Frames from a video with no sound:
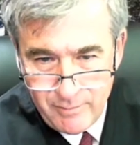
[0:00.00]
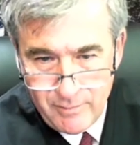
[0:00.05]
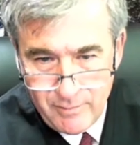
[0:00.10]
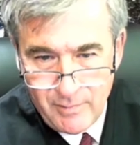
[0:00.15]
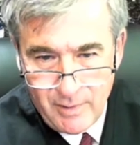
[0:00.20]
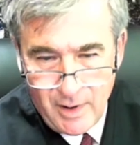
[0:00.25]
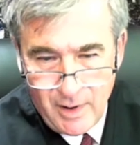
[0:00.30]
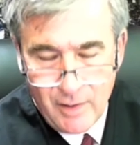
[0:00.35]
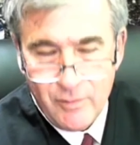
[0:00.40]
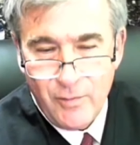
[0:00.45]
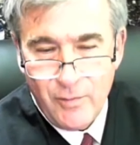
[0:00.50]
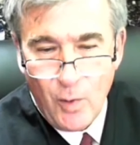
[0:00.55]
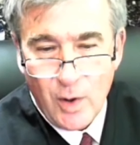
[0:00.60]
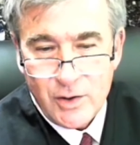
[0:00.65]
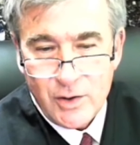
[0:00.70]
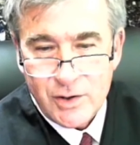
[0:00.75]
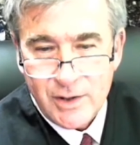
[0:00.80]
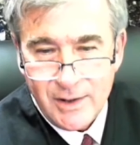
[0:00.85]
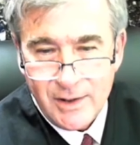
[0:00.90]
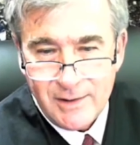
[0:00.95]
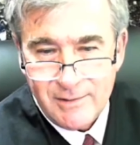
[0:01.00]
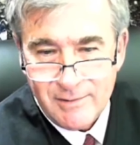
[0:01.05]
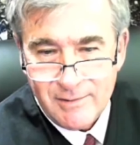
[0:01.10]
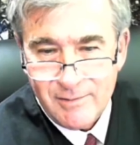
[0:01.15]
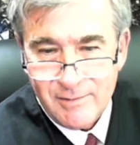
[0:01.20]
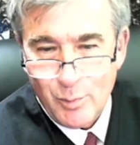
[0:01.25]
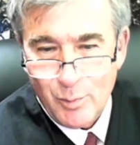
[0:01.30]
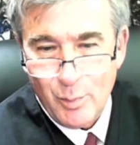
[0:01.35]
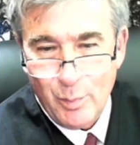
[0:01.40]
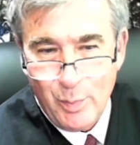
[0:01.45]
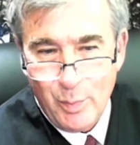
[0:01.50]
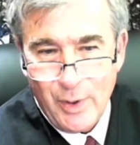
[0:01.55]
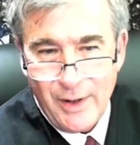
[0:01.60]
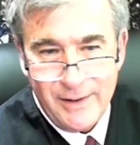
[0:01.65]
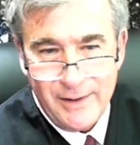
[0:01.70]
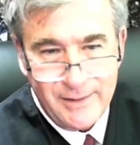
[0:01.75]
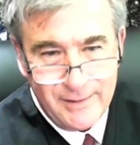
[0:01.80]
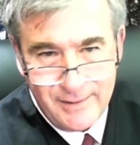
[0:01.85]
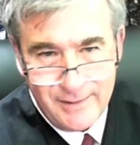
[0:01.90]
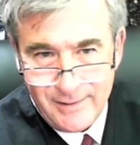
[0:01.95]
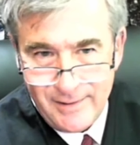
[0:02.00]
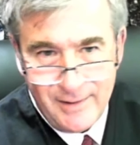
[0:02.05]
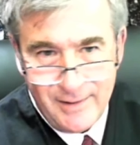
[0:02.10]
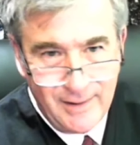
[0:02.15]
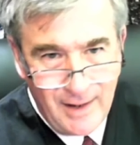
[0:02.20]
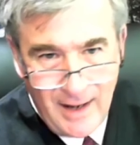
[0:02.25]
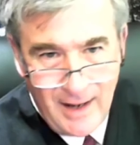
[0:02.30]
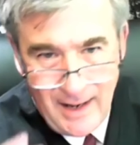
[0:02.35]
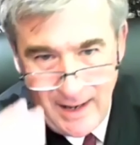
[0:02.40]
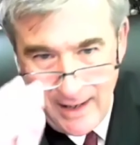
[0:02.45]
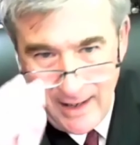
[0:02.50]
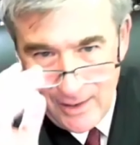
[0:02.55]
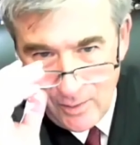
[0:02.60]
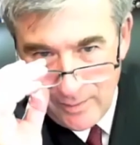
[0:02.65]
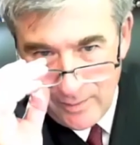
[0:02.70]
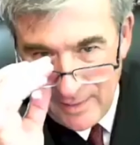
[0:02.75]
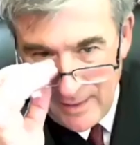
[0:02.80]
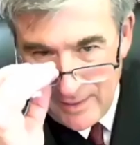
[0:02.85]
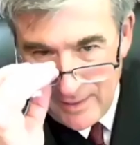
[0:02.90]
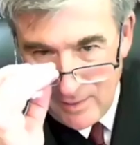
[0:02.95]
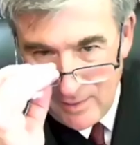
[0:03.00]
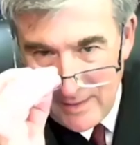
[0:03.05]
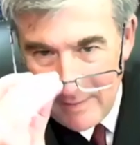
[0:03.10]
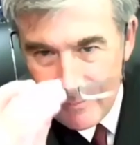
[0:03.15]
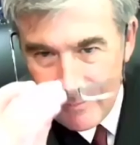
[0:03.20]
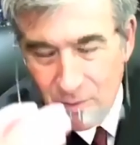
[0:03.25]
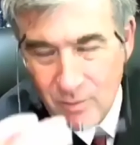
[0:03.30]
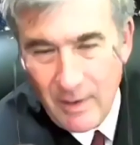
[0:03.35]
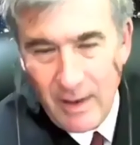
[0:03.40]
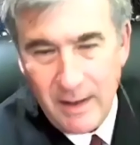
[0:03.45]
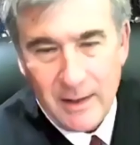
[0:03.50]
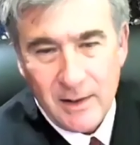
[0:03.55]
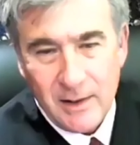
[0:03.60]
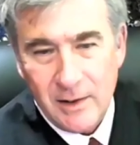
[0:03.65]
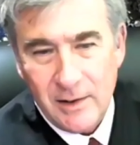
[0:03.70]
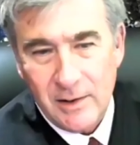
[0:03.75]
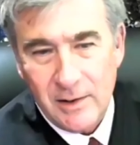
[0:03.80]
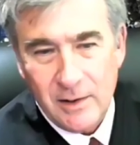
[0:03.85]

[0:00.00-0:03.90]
unfortunate, but I don't have direct